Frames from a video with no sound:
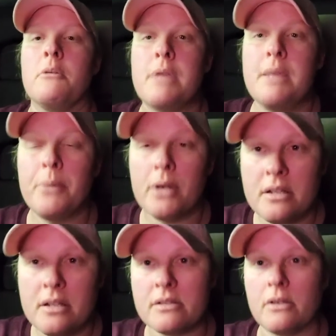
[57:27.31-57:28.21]
people
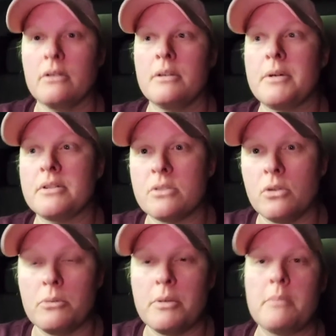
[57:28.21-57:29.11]
concerned about
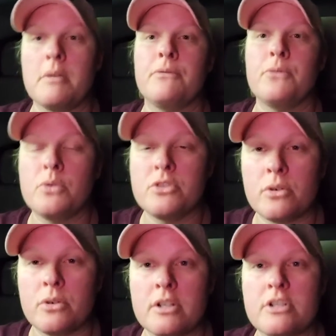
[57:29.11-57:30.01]
solar minimum food
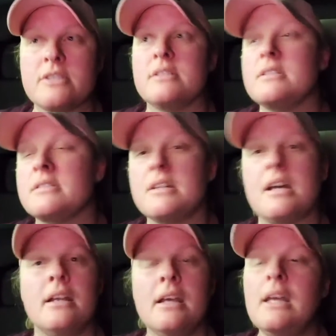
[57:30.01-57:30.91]
shortages and this and that.